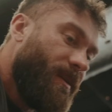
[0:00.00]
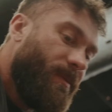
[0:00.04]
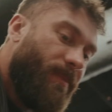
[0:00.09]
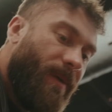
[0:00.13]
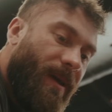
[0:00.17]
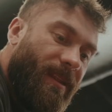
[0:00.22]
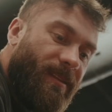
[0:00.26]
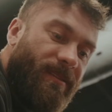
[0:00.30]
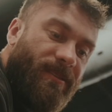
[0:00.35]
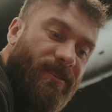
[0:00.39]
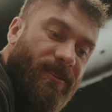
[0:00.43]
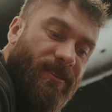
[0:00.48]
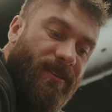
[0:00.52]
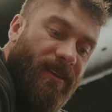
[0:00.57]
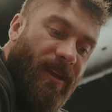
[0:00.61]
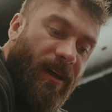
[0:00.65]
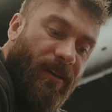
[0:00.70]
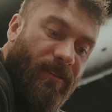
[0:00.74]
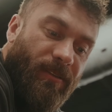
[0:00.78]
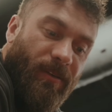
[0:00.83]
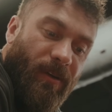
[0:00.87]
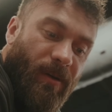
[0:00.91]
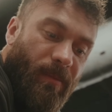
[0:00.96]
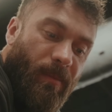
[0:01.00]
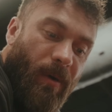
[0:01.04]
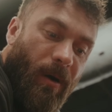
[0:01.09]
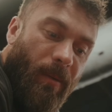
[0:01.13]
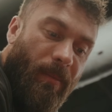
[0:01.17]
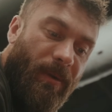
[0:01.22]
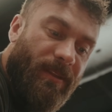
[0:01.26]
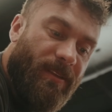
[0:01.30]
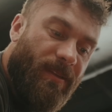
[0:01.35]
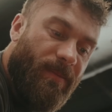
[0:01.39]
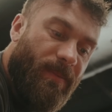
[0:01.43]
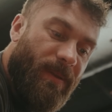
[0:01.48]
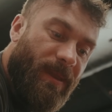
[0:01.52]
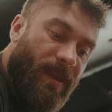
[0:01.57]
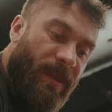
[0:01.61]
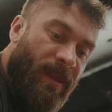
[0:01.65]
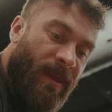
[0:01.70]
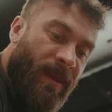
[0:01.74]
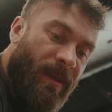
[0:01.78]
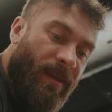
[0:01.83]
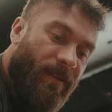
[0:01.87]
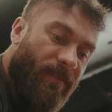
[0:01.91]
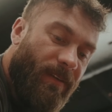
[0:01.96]
but it's just also a moment to be
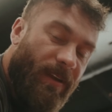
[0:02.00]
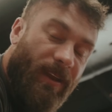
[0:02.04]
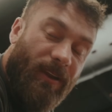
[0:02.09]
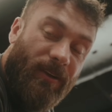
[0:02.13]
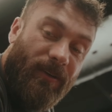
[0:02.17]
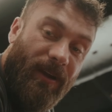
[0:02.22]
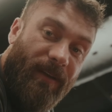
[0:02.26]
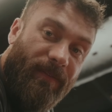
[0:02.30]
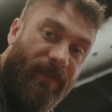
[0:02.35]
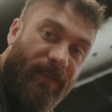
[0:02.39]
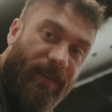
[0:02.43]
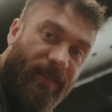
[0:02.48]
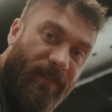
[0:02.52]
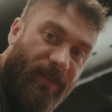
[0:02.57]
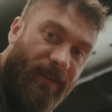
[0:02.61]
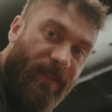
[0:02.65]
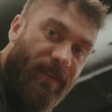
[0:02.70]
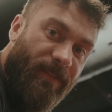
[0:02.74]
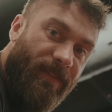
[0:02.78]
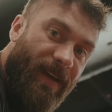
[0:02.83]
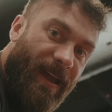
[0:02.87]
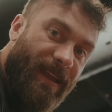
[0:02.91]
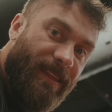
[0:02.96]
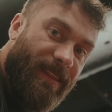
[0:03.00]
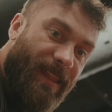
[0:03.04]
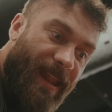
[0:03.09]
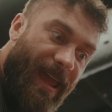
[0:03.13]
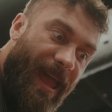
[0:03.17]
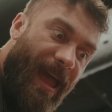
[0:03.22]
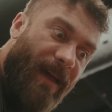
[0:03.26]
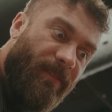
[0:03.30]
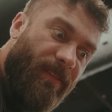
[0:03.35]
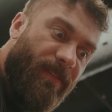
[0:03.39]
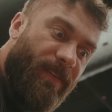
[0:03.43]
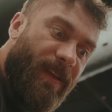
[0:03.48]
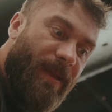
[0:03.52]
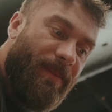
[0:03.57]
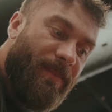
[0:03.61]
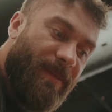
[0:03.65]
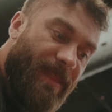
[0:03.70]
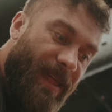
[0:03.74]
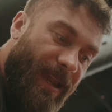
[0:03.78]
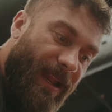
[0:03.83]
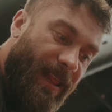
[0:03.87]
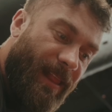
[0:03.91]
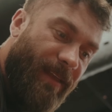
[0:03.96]
very grateful for the fact that I have a
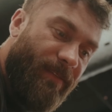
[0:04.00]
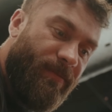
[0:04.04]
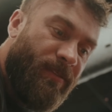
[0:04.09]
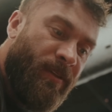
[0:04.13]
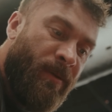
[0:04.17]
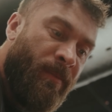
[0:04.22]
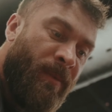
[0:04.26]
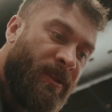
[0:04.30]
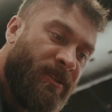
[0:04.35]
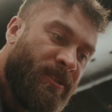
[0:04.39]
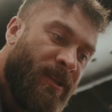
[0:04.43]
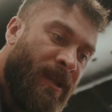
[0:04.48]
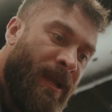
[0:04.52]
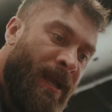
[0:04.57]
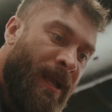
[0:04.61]
family that I love so much.